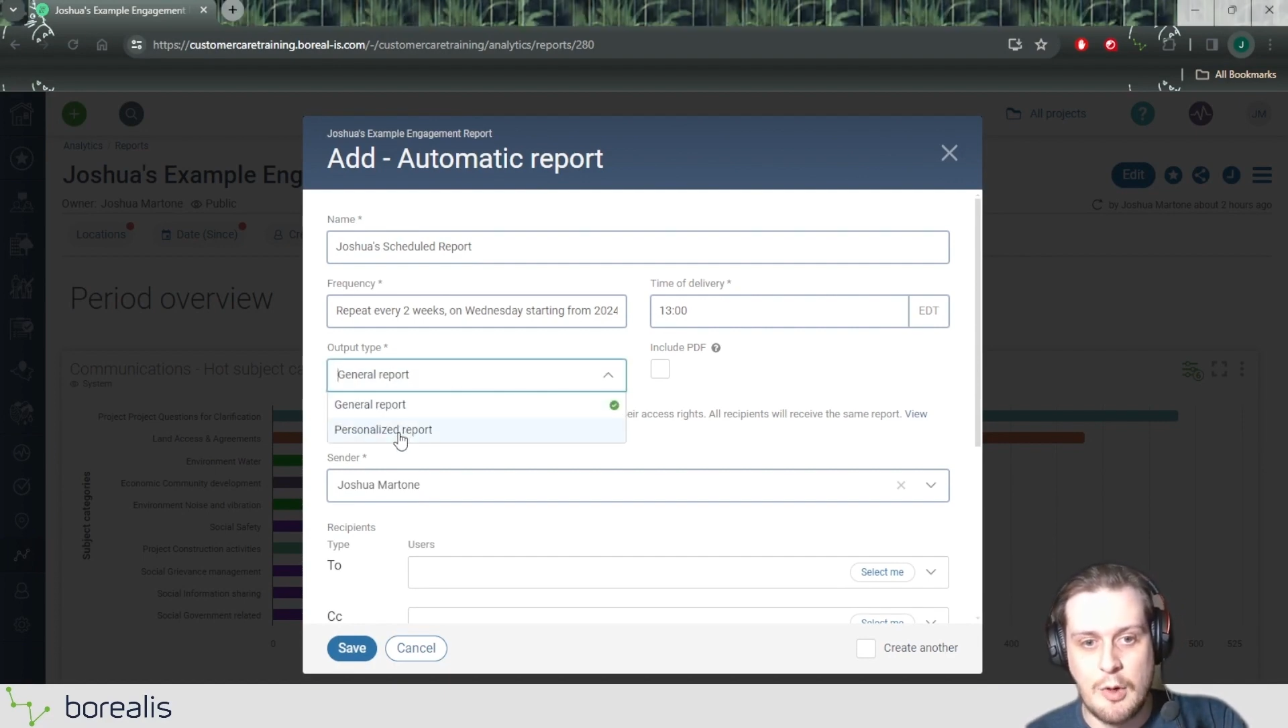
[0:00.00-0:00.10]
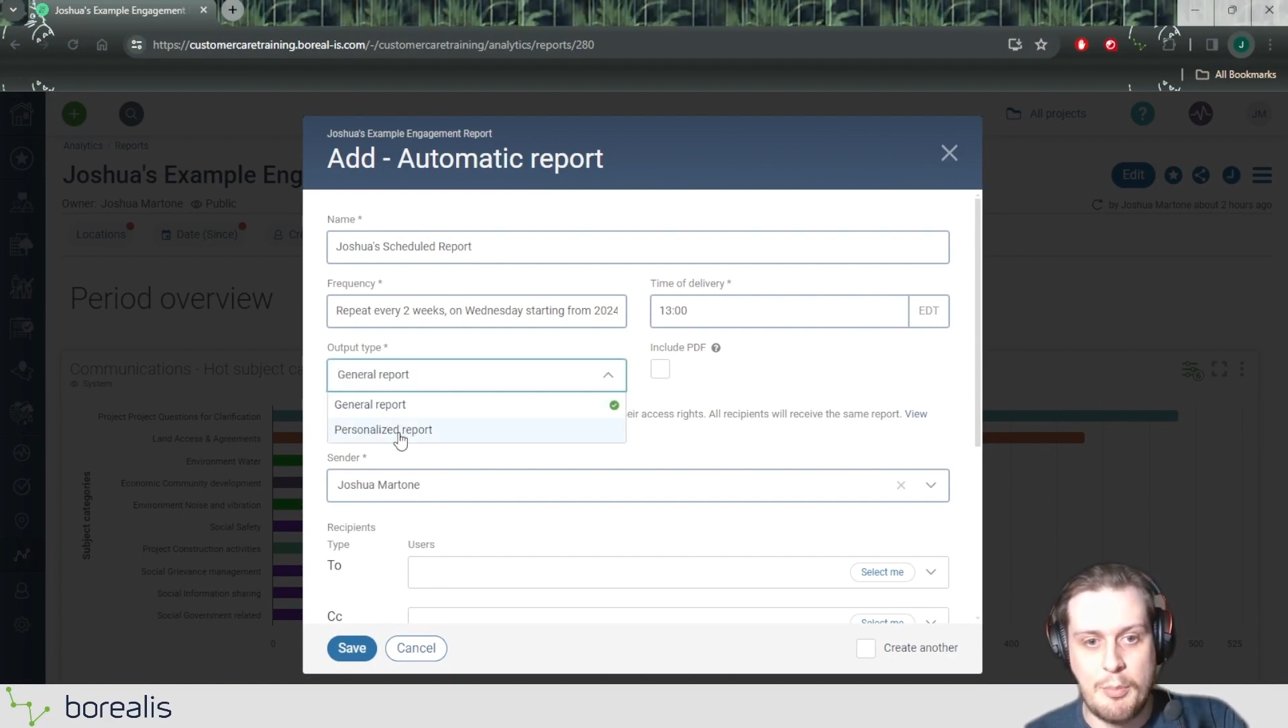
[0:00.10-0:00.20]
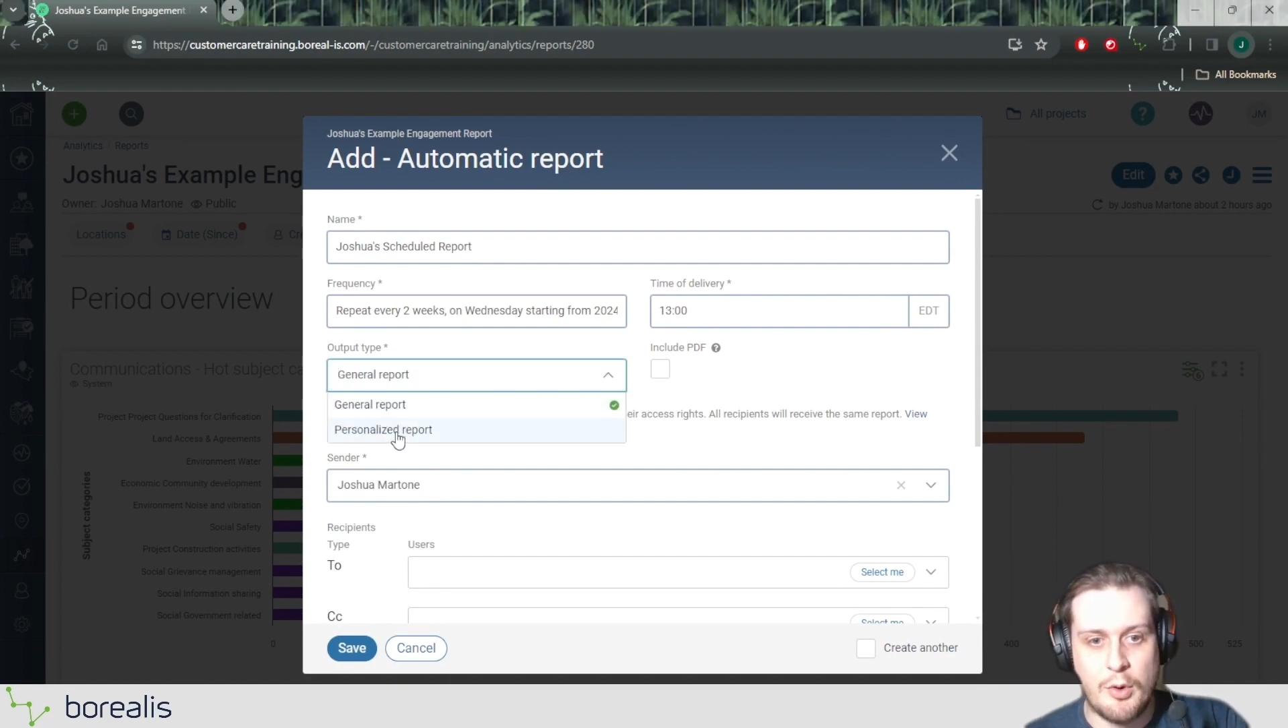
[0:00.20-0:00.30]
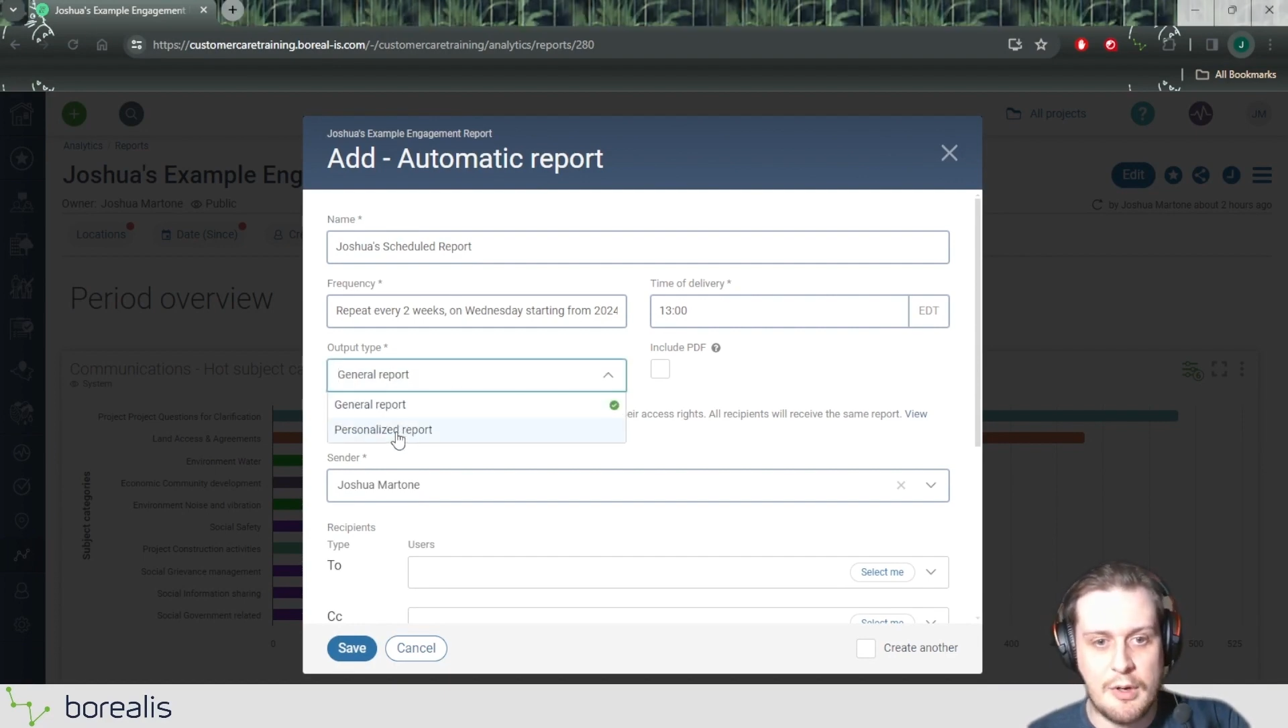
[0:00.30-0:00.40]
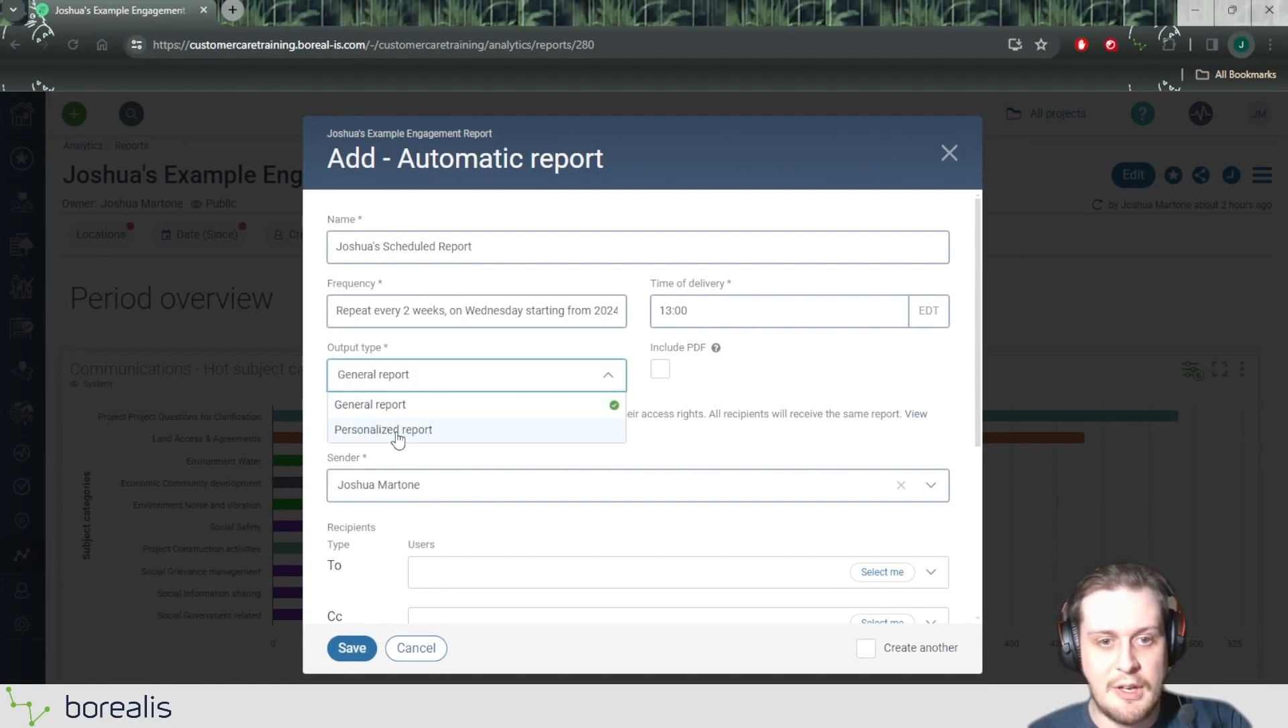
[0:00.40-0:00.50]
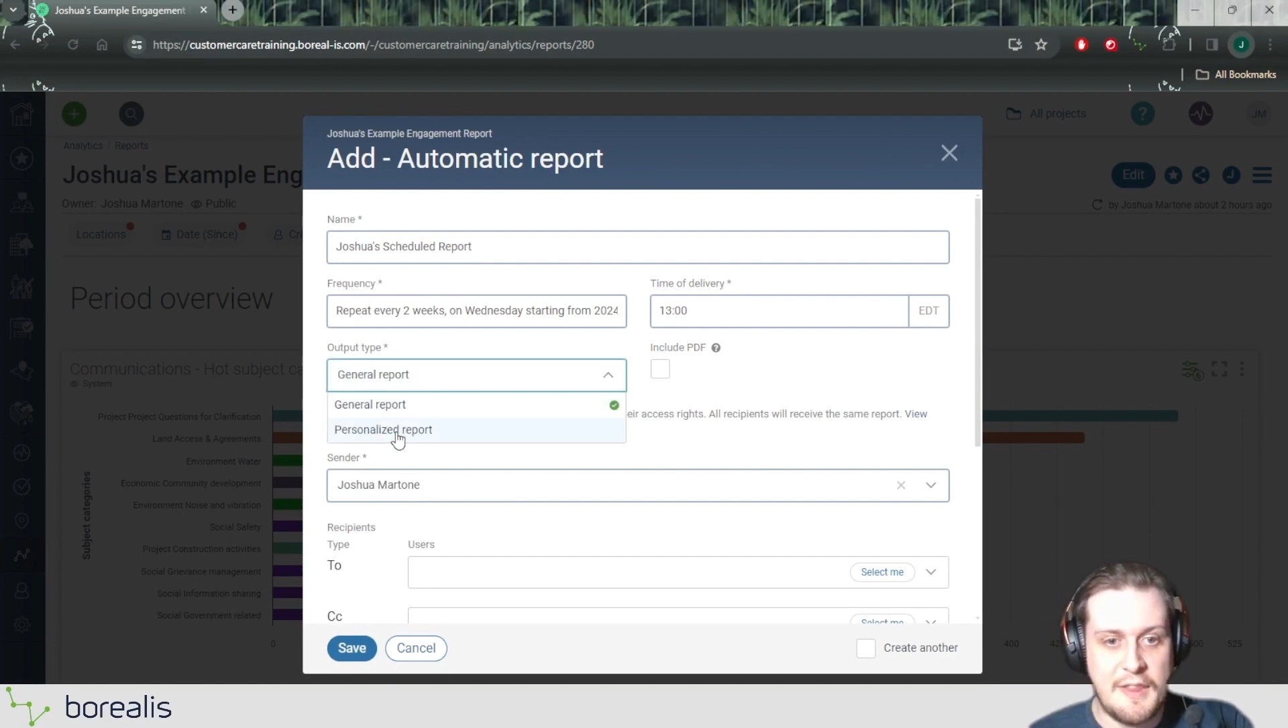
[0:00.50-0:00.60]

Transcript: report.